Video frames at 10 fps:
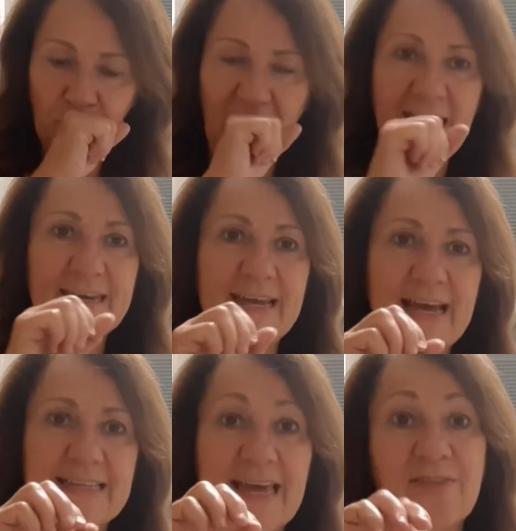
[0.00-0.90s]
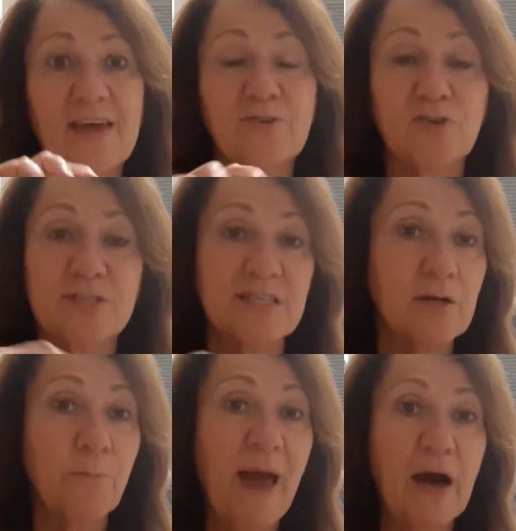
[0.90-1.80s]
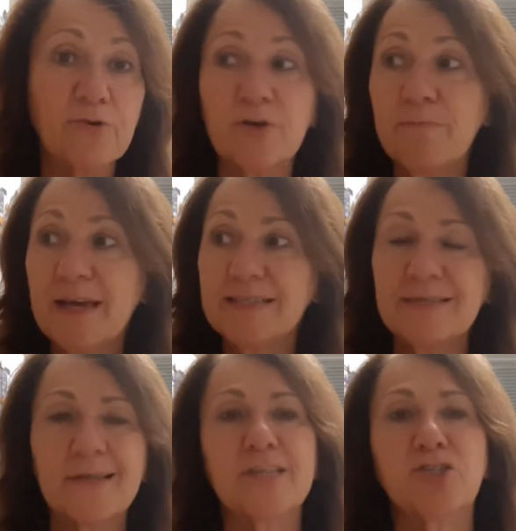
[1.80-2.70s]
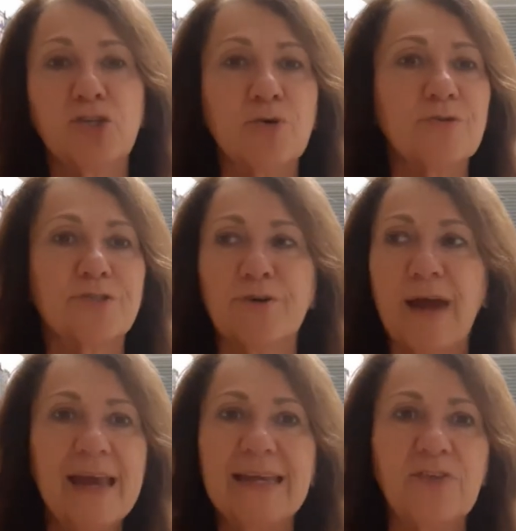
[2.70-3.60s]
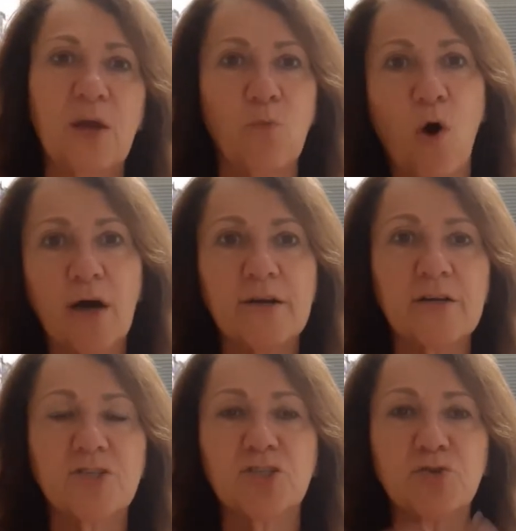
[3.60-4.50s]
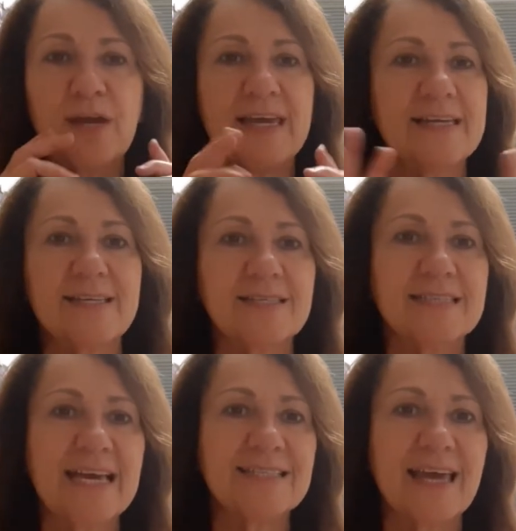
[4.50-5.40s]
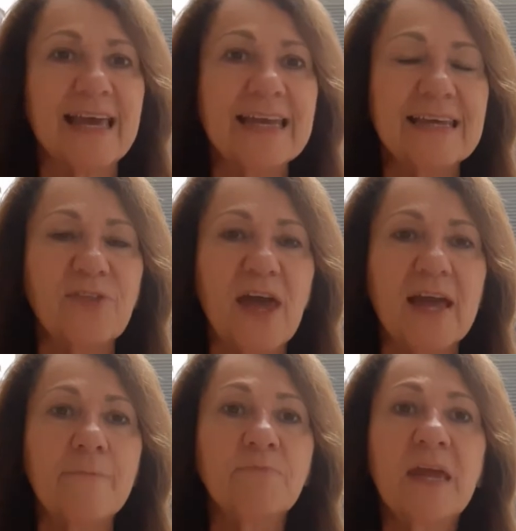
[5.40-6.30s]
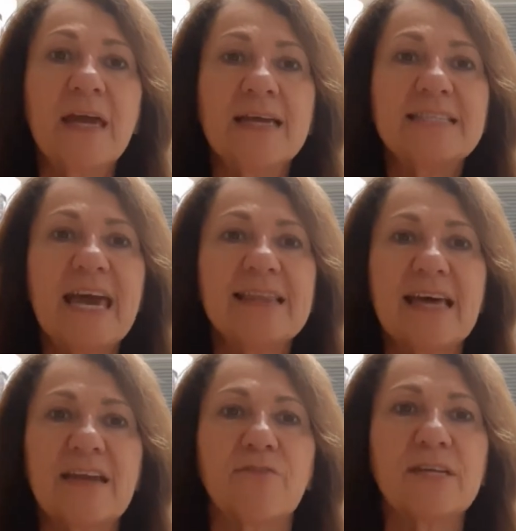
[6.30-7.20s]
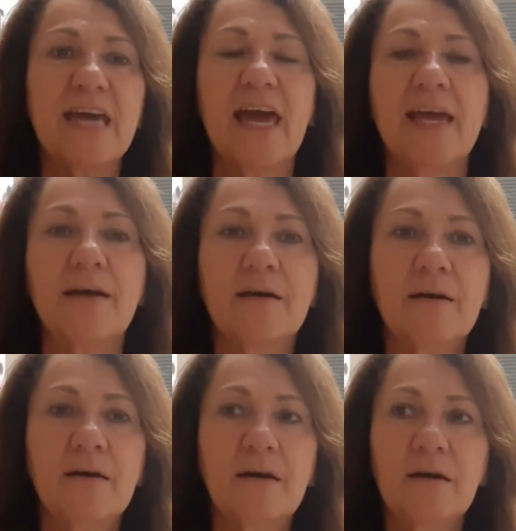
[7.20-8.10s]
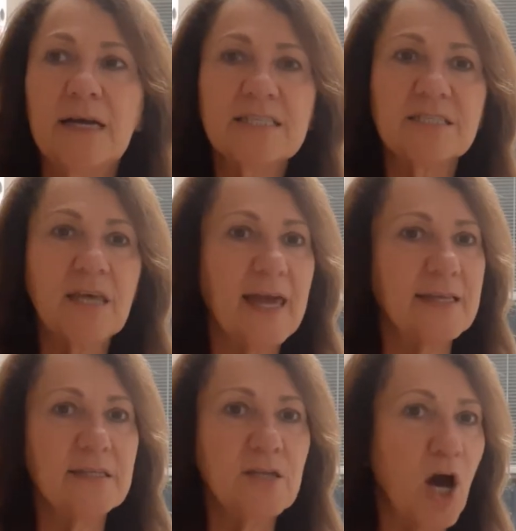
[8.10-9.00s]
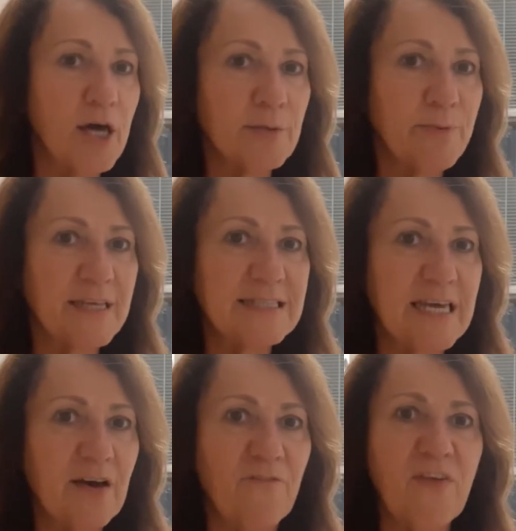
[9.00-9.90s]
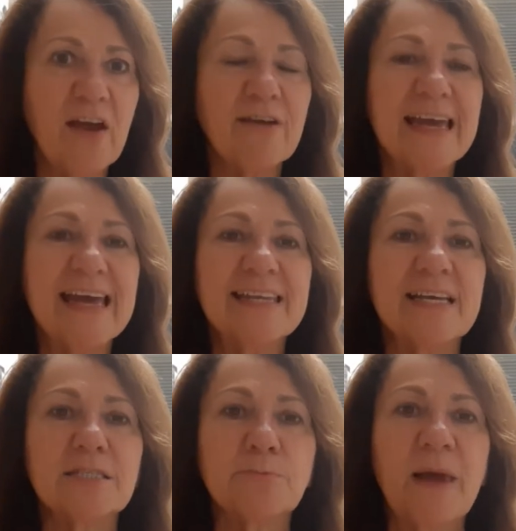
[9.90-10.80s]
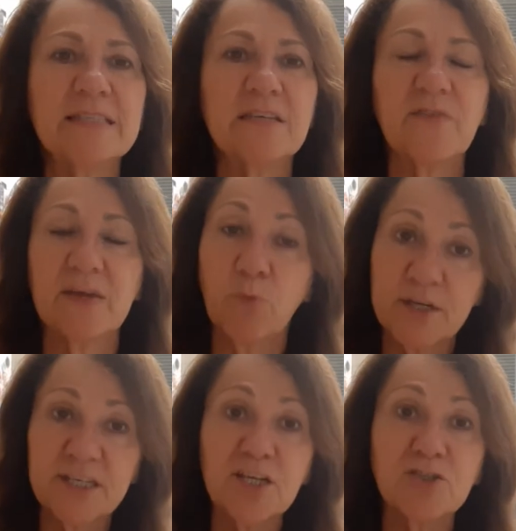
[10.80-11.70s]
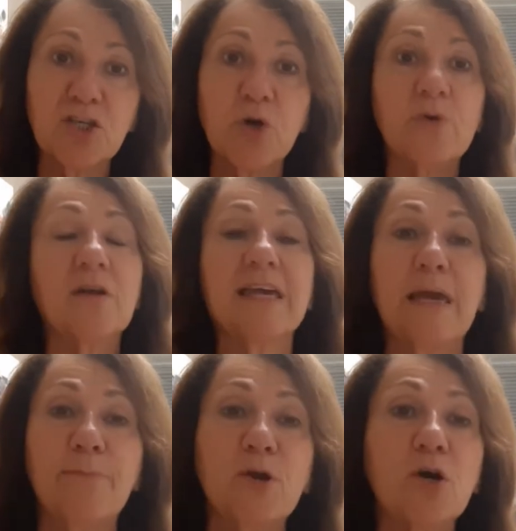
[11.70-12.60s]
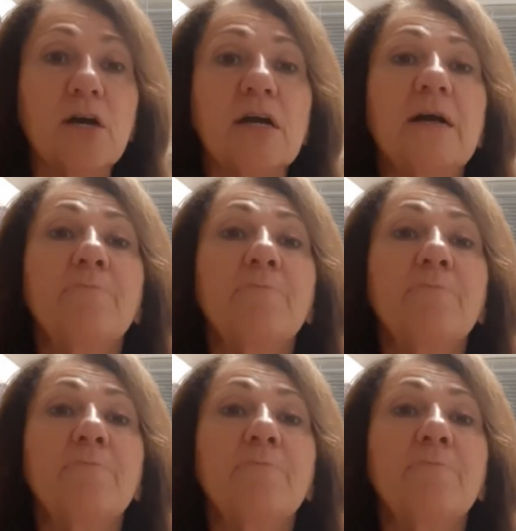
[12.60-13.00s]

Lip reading: and then there's this little powder you mix in like juice or anything, water, just drink it. It doesn't taste like anything. You take that every day. It's like not a big deal, very inexpensive. And what it'll do, it'll keep your